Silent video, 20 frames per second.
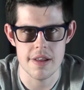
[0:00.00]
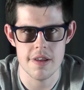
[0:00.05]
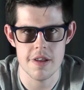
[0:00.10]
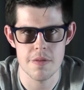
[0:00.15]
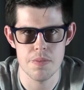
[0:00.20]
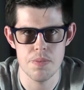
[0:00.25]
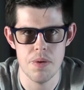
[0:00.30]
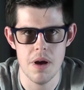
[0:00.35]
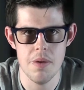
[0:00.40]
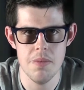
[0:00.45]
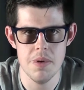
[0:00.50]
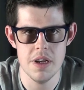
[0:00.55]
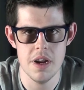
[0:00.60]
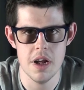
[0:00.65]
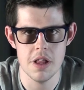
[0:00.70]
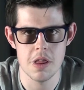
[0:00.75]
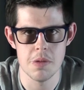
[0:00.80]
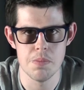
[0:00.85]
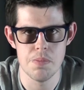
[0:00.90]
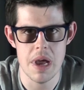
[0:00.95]
It's probably
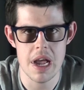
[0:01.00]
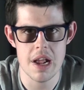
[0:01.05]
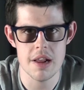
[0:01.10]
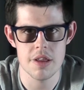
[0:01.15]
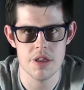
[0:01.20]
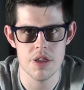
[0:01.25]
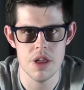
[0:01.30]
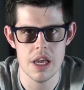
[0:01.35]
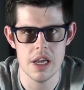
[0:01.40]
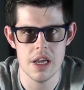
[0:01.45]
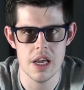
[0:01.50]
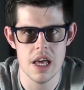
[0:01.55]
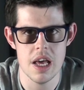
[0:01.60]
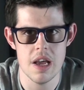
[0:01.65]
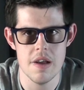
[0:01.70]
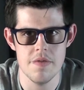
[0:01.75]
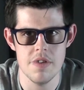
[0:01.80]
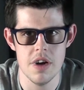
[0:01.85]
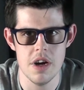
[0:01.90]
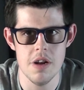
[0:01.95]
not the best thing
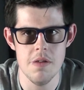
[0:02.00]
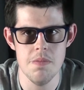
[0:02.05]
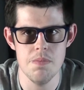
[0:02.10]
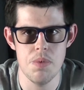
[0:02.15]
I've done,